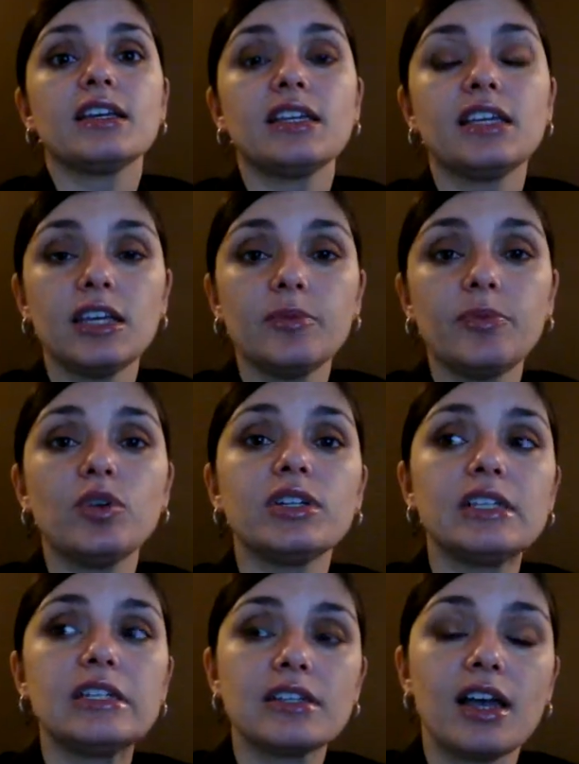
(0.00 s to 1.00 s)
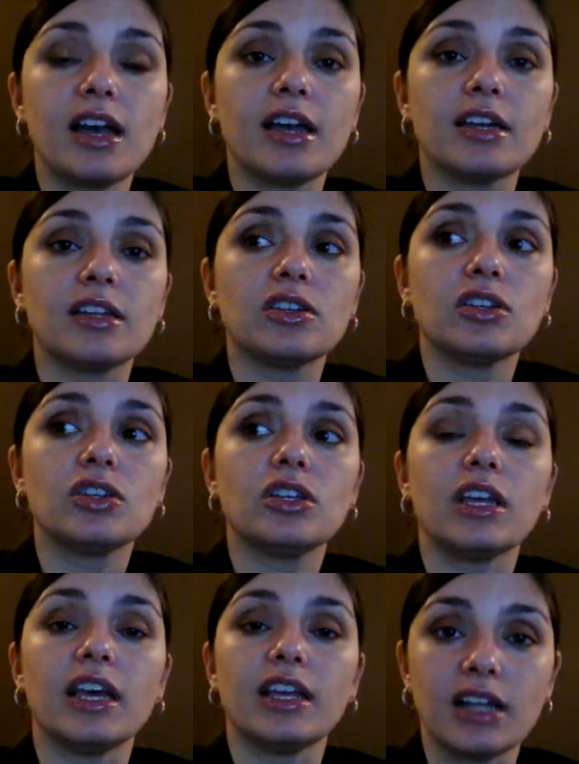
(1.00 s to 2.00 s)
keep your design
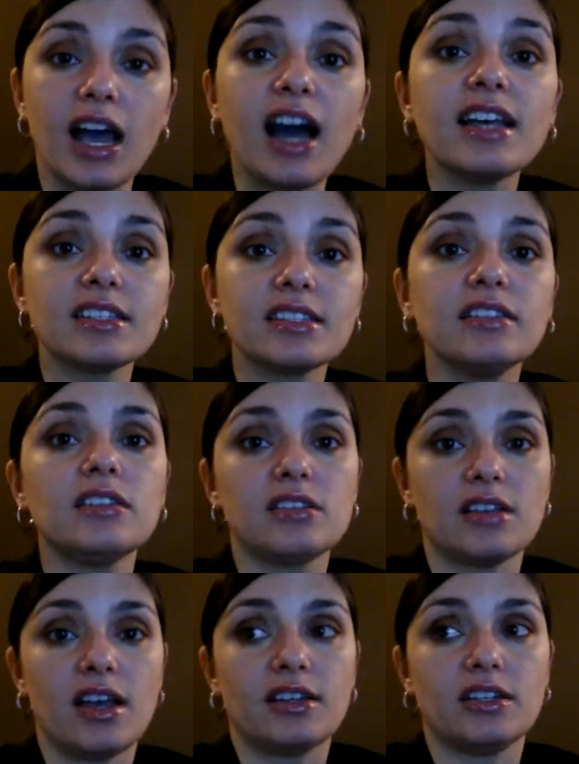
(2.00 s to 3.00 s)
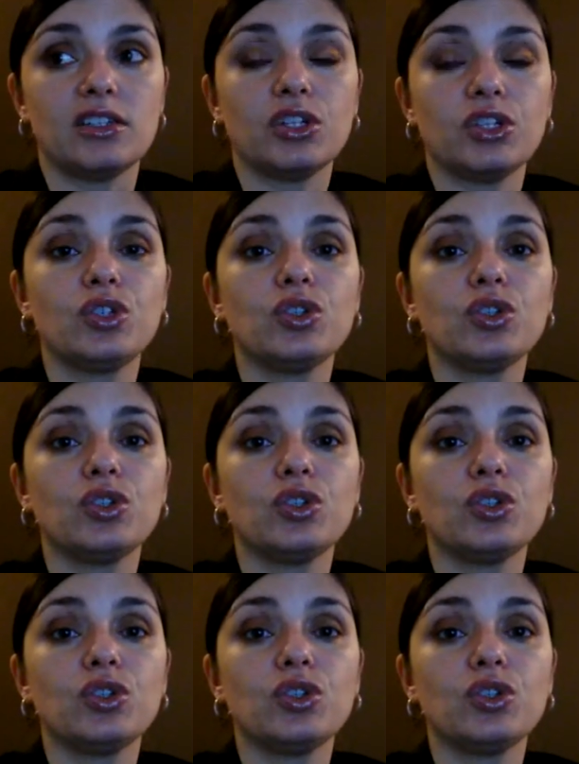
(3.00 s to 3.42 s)
and ask the designer